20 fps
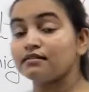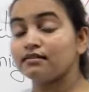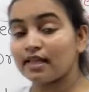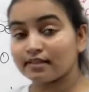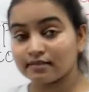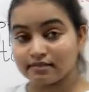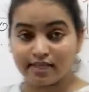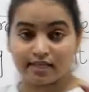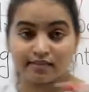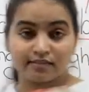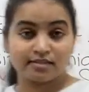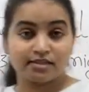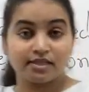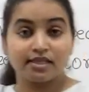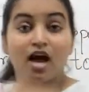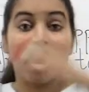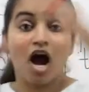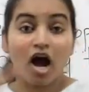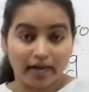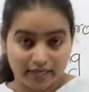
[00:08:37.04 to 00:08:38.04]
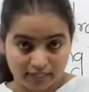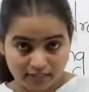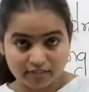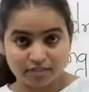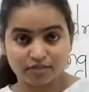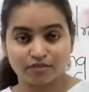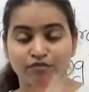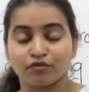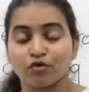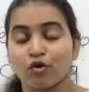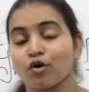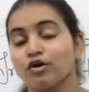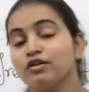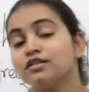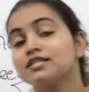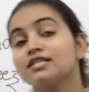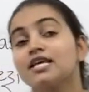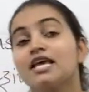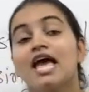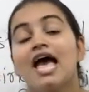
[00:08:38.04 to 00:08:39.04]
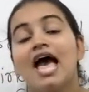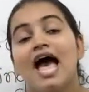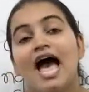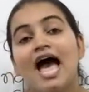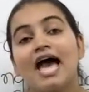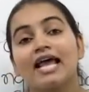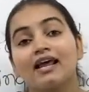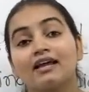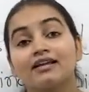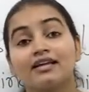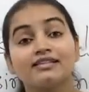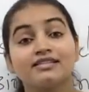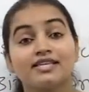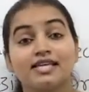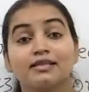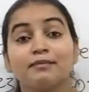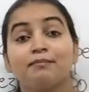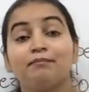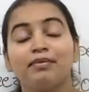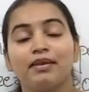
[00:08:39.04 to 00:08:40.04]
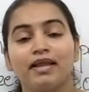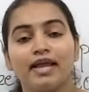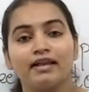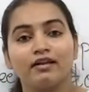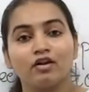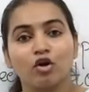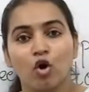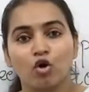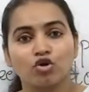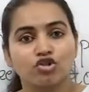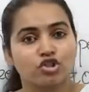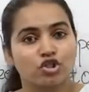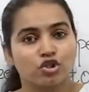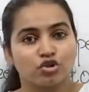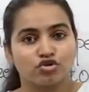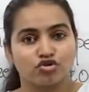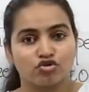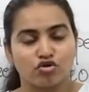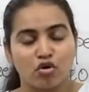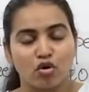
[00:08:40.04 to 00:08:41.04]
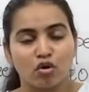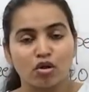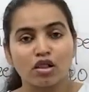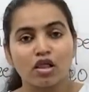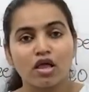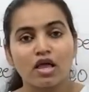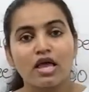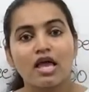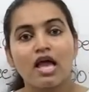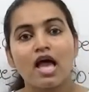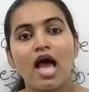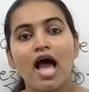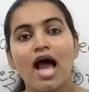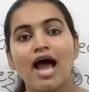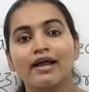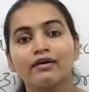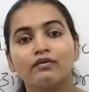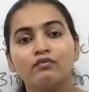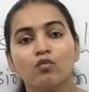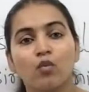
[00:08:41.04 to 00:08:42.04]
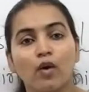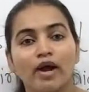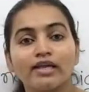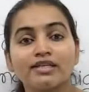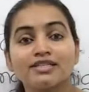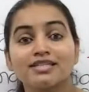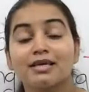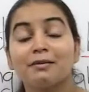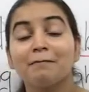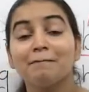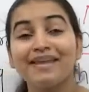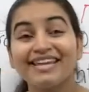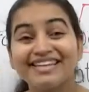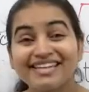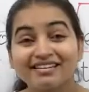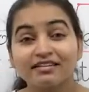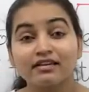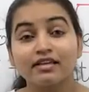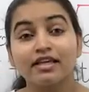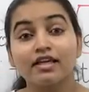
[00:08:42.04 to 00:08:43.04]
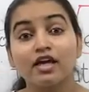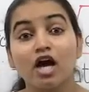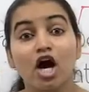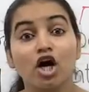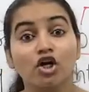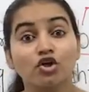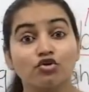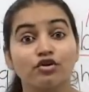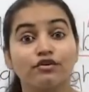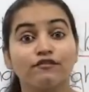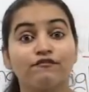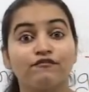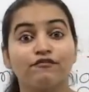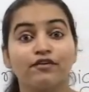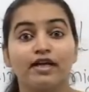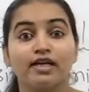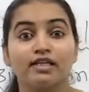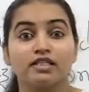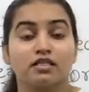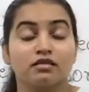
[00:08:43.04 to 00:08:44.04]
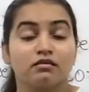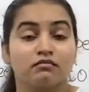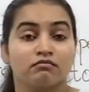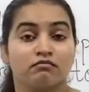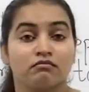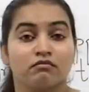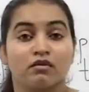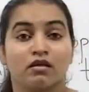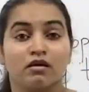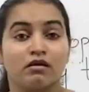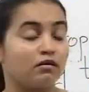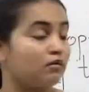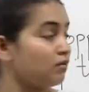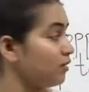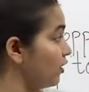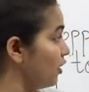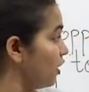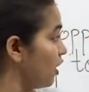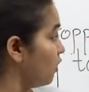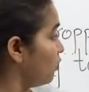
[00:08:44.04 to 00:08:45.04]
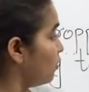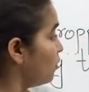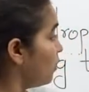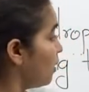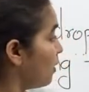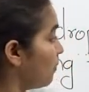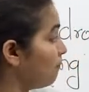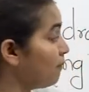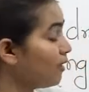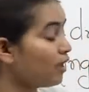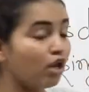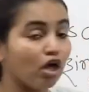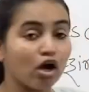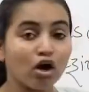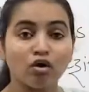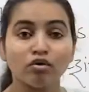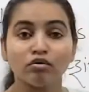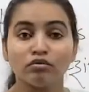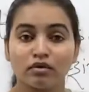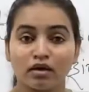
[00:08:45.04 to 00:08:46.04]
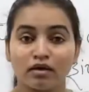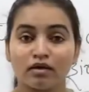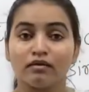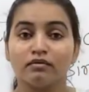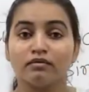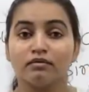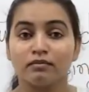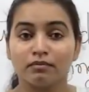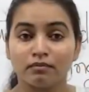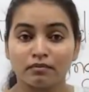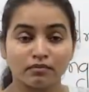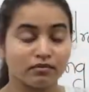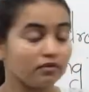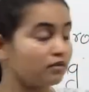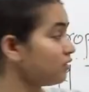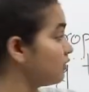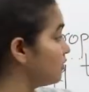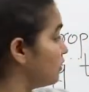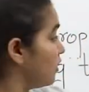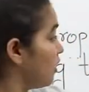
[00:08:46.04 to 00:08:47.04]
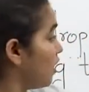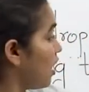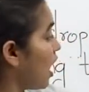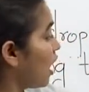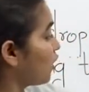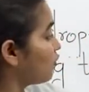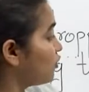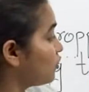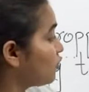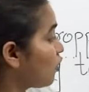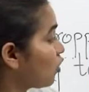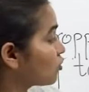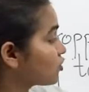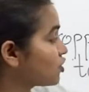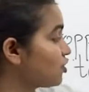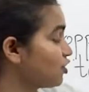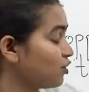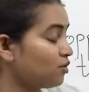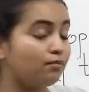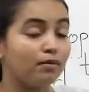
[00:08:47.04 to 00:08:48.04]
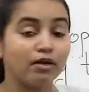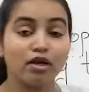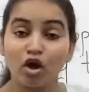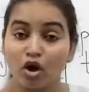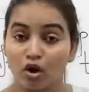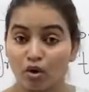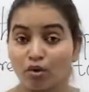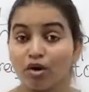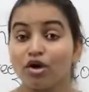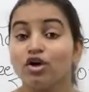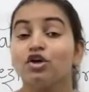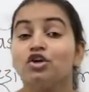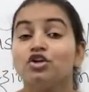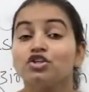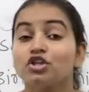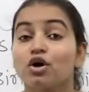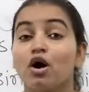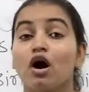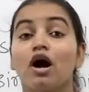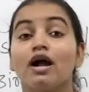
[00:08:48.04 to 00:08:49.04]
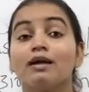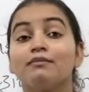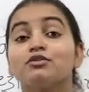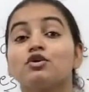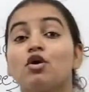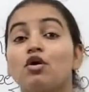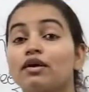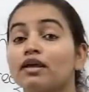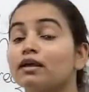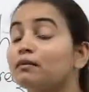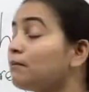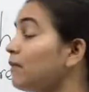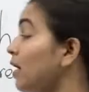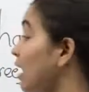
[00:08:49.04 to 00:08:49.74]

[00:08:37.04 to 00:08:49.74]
that is the height, of course, and I can say the plane lost control and went immediately 100 feet, below 100 altitude below. So I'm talking